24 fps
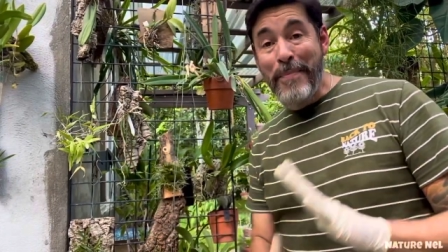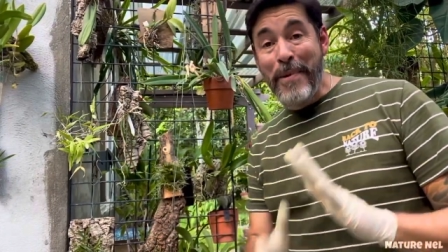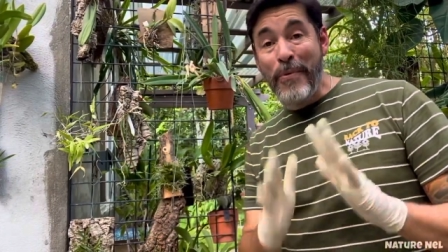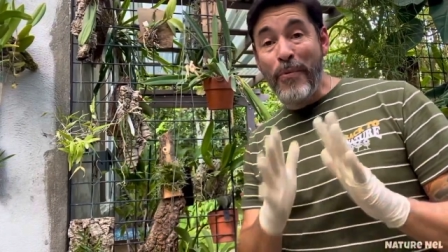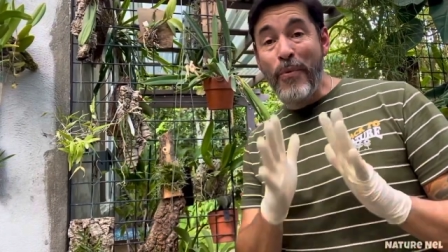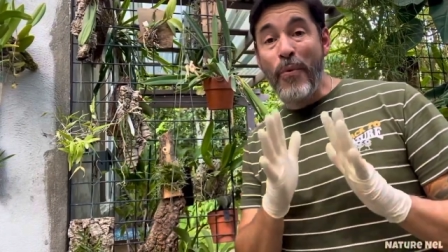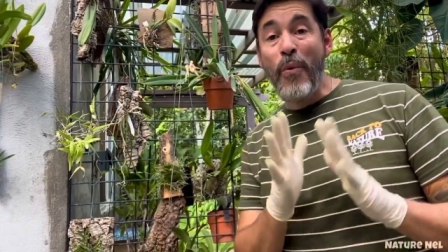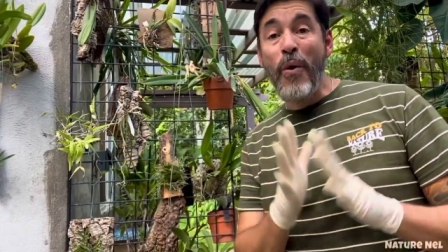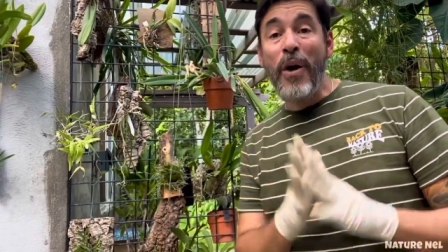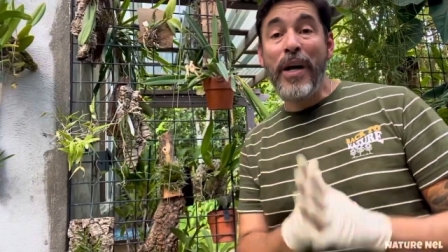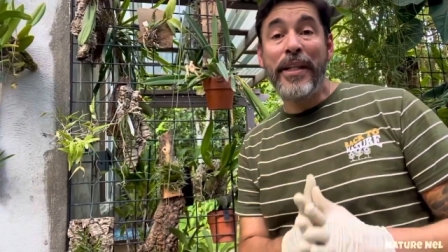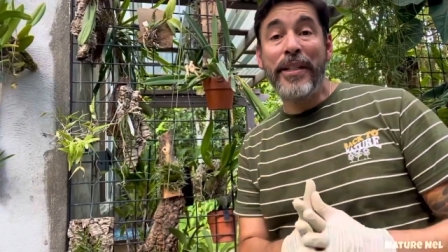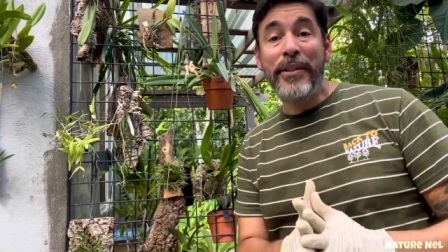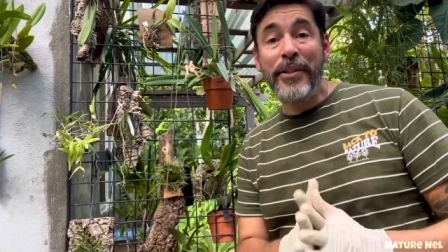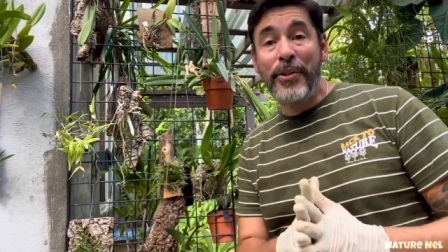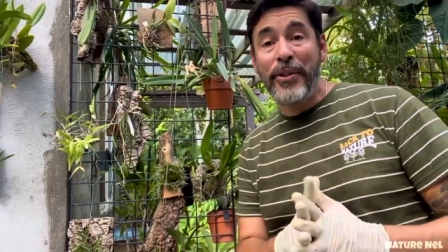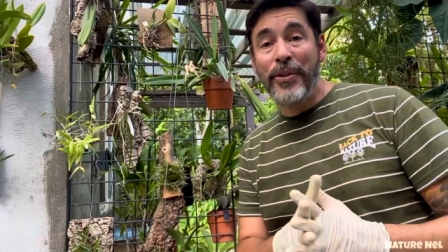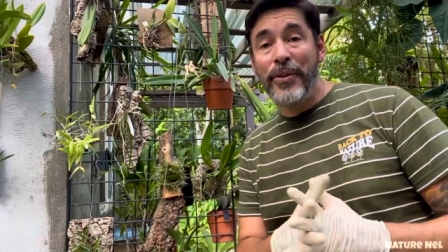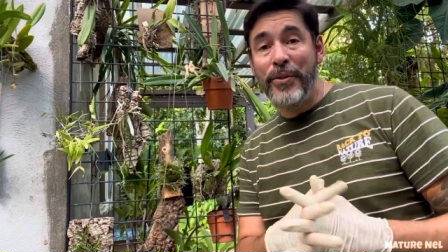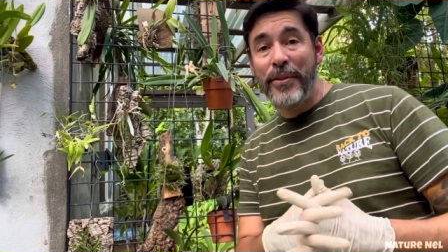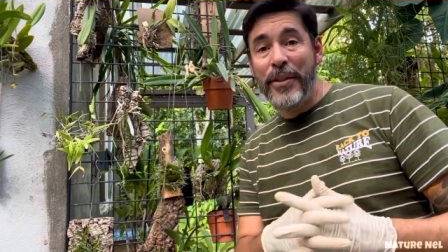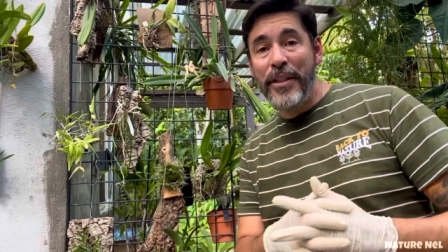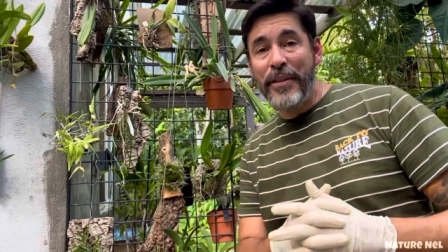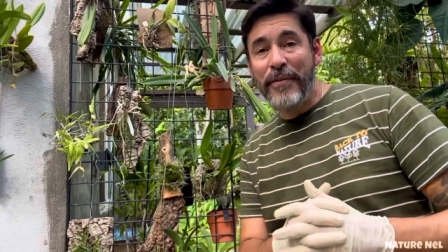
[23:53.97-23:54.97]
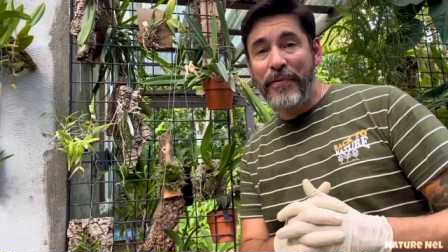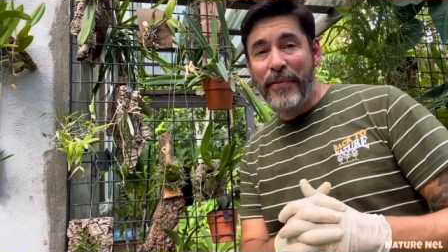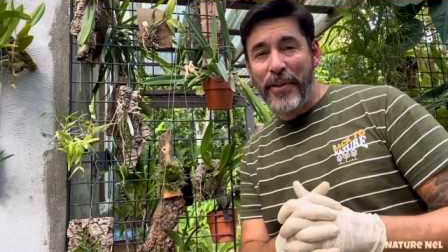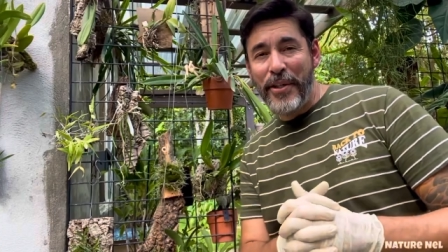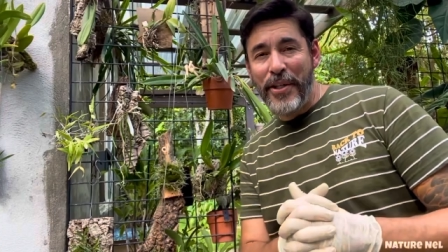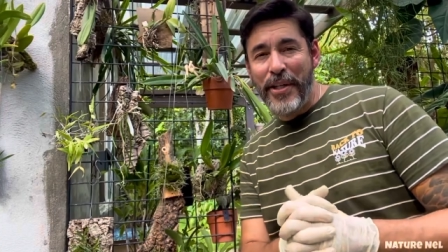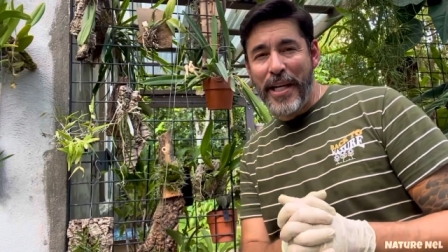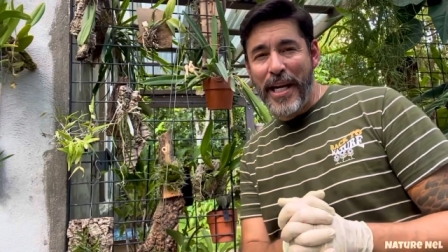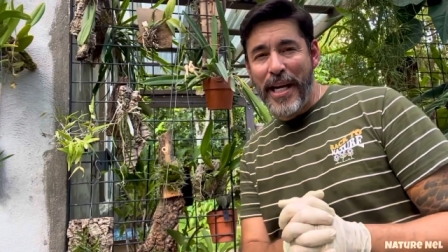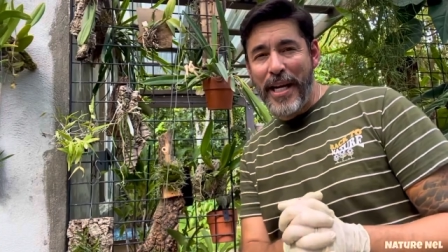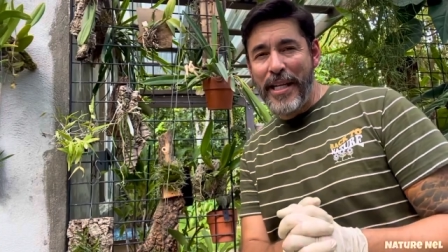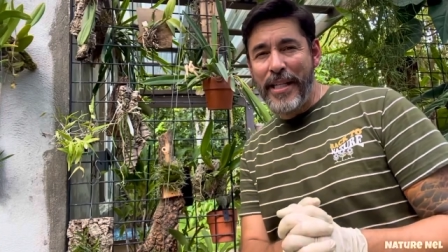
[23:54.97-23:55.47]
been wanting to do this for
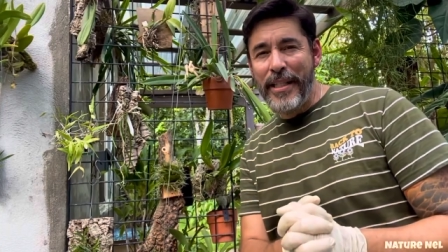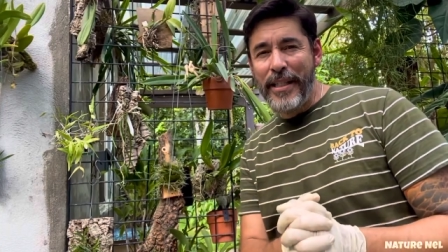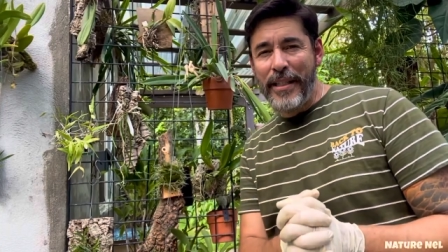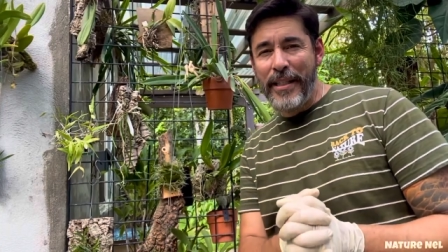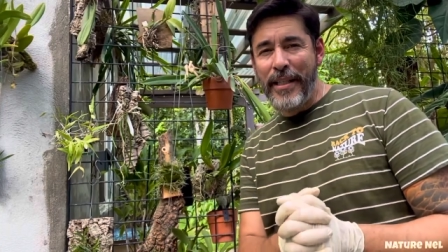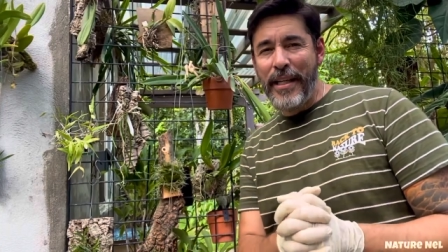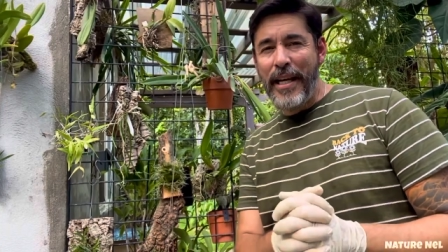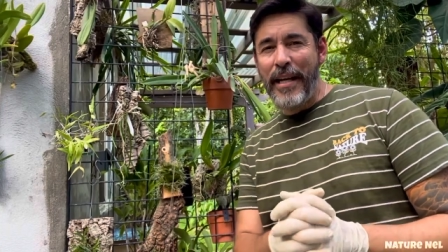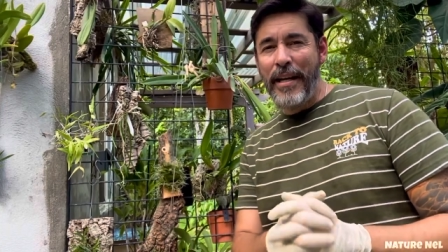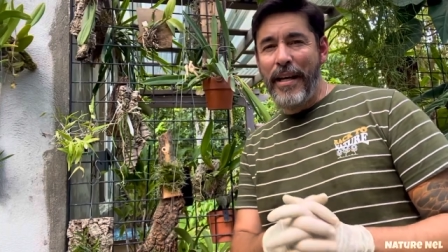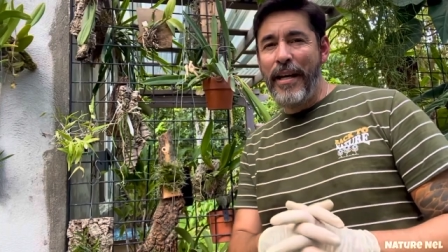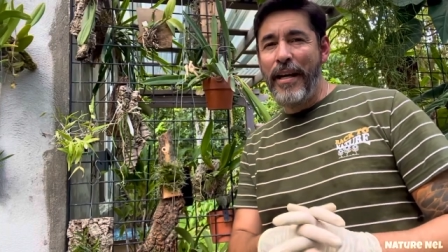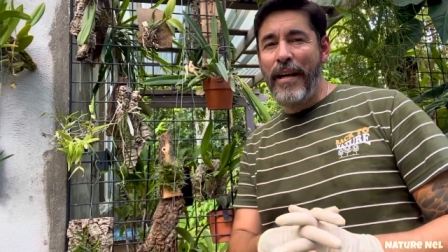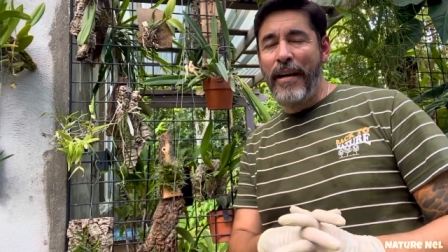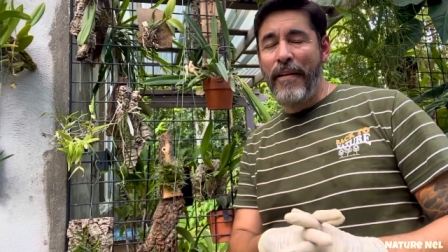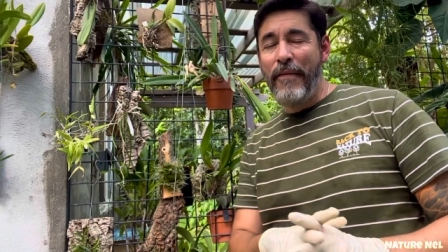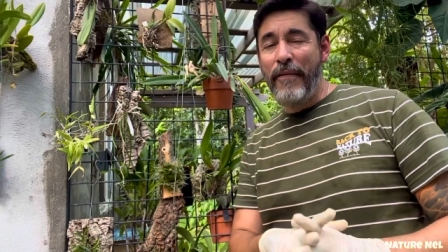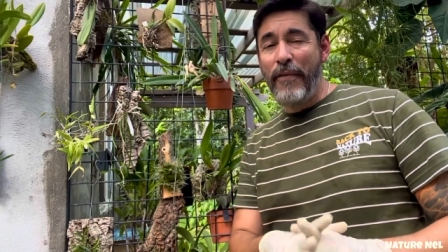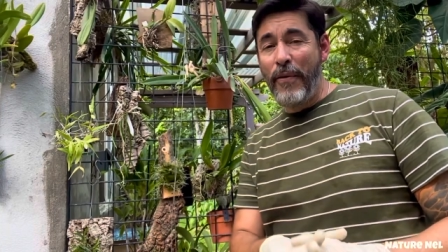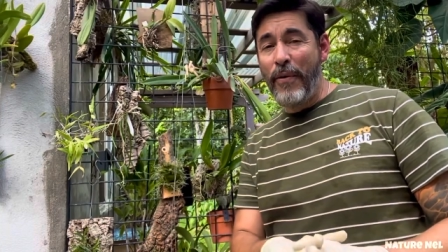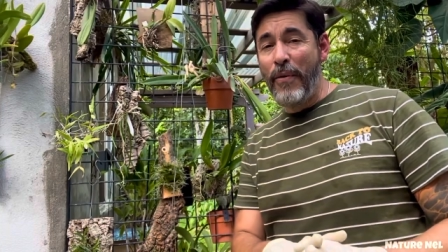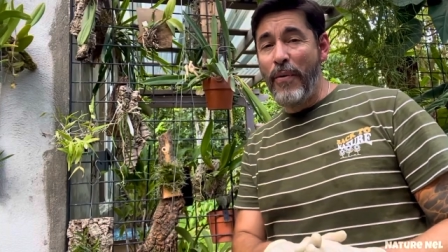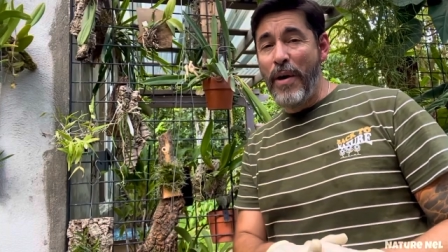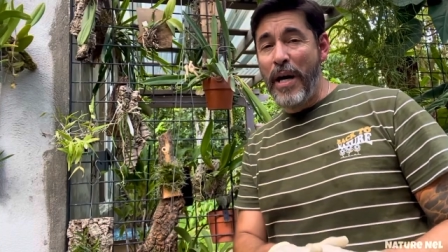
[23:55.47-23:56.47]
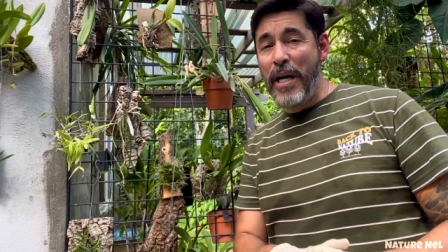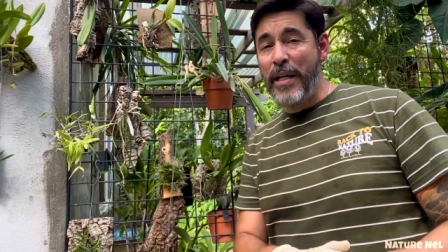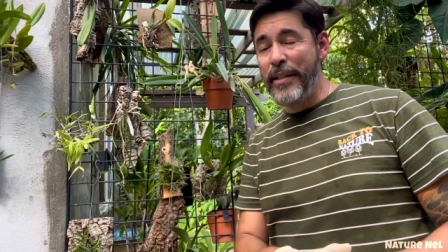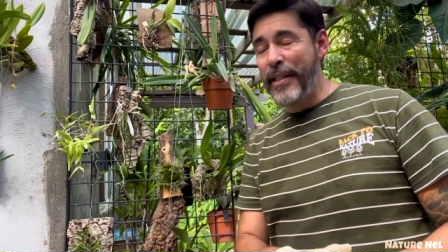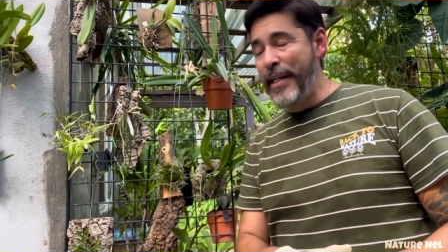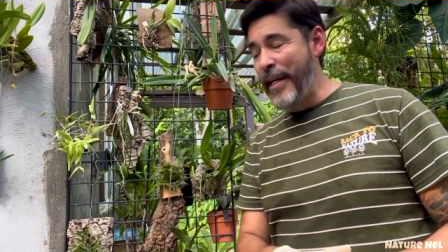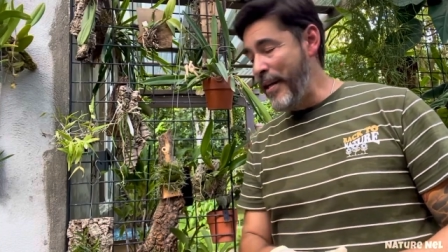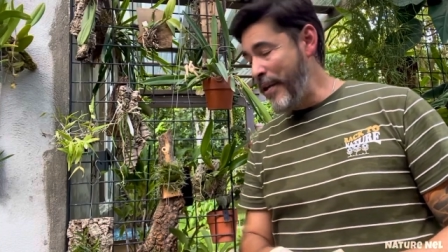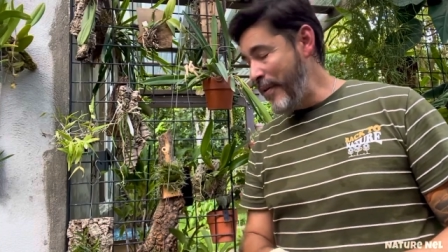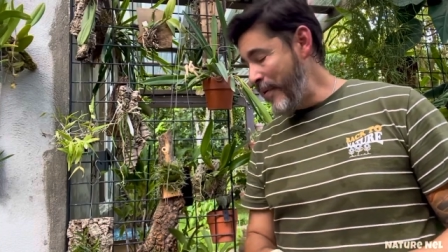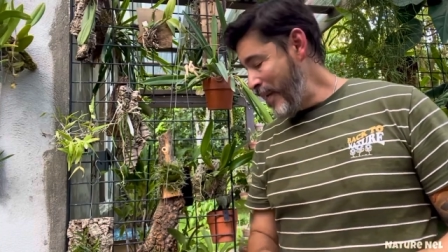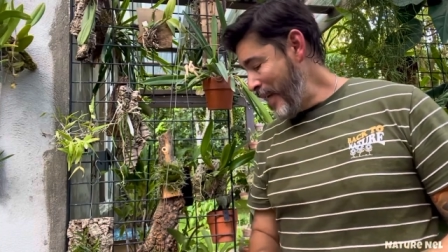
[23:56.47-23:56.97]
you guys uh, for a while
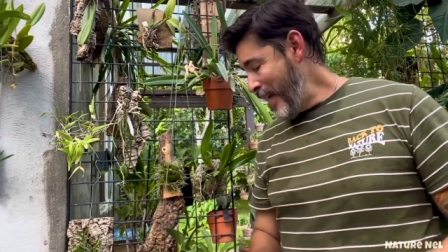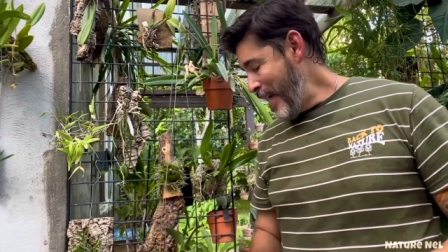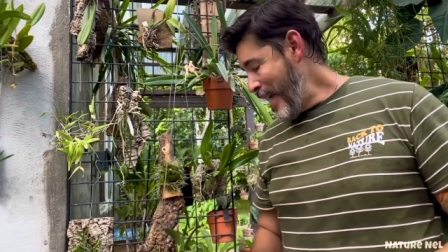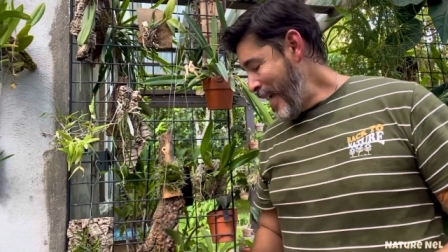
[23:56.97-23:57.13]
now,